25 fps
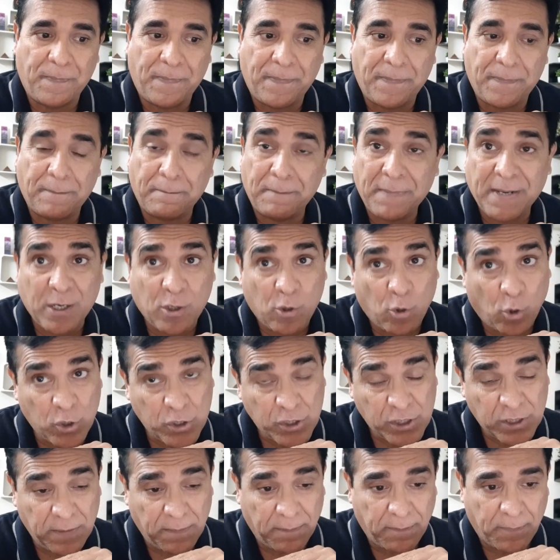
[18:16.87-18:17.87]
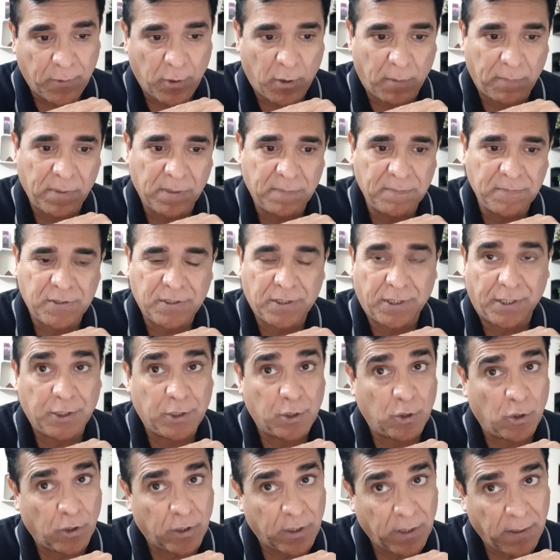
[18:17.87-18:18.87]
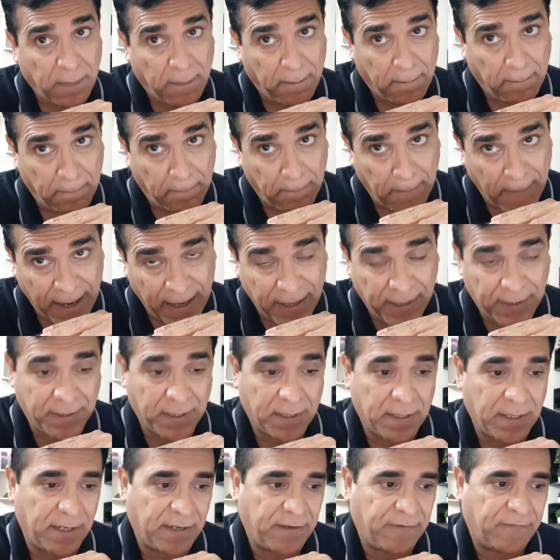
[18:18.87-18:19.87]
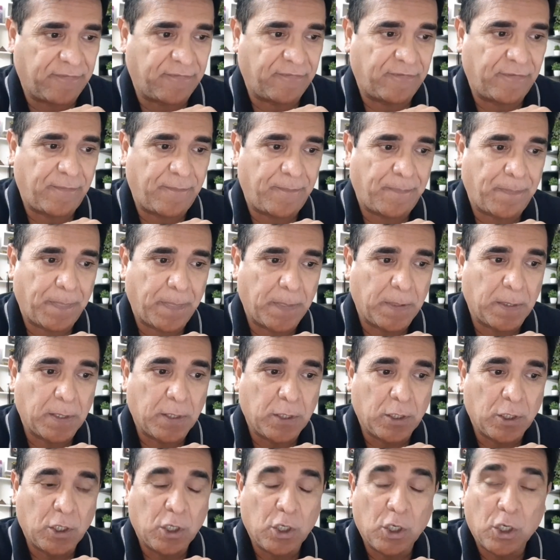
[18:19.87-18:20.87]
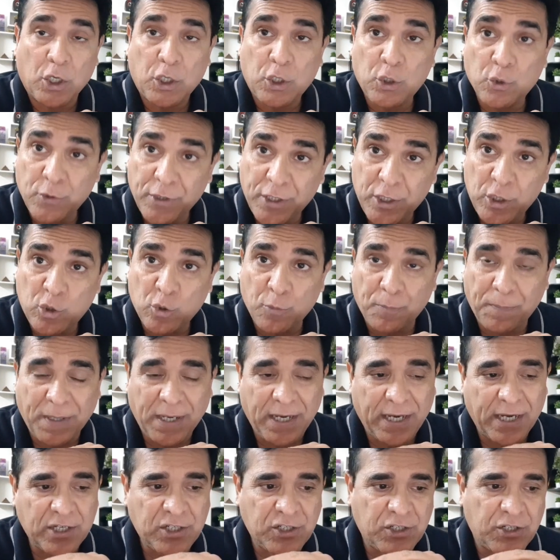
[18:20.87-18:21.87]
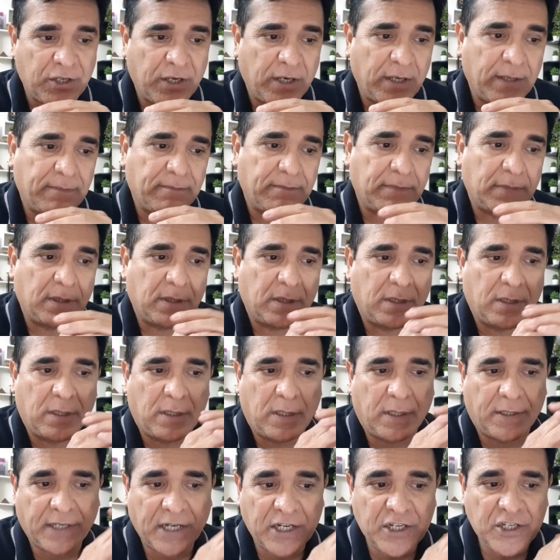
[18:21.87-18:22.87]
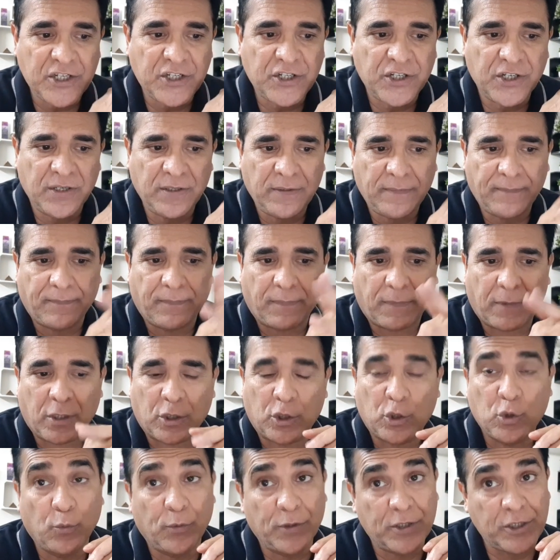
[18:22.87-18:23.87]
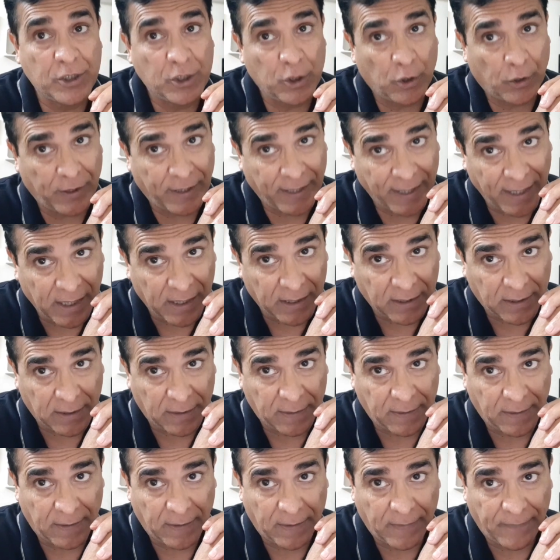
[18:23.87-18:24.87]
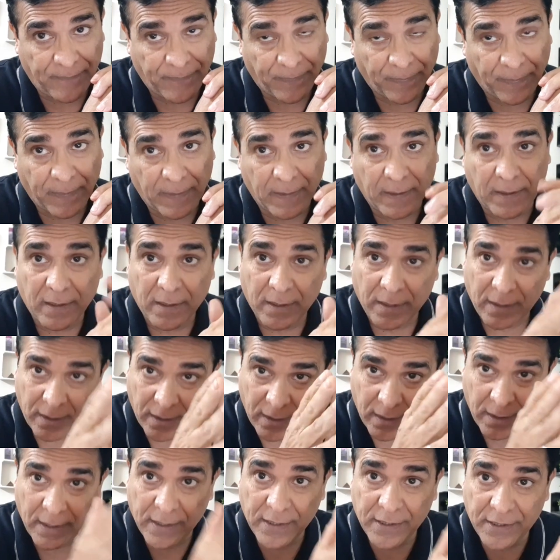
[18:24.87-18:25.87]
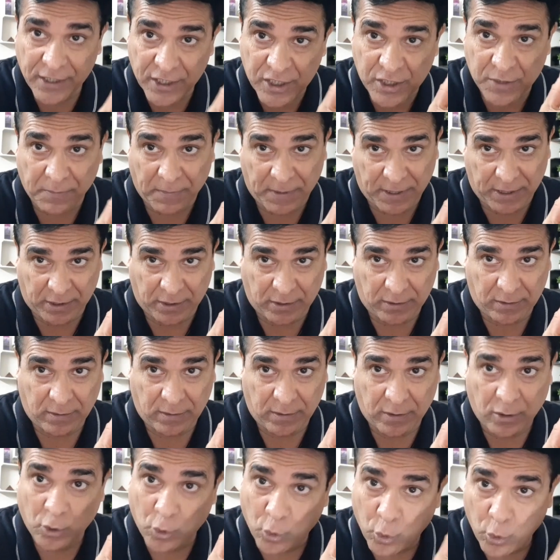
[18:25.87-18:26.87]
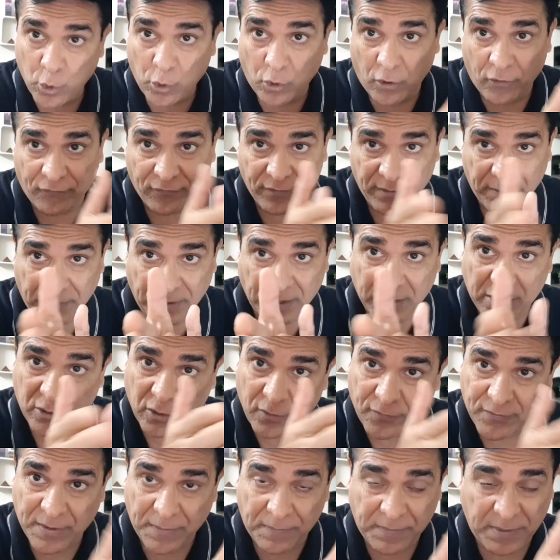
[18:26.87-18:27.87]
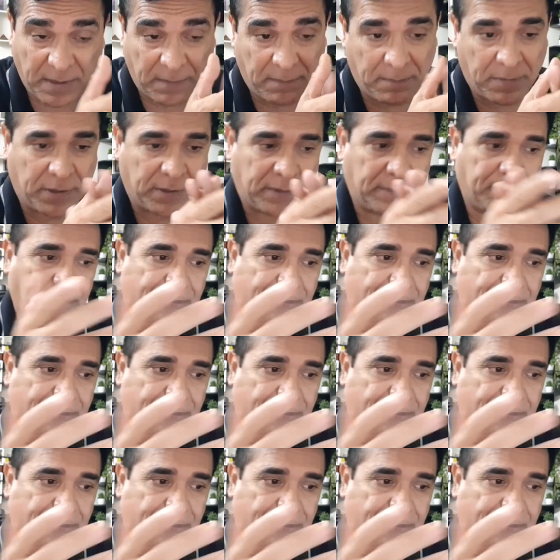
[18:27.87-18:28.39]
may cause some problems in your marital life. You need to pay extra attention towards your health in this month, the whole of the month of September.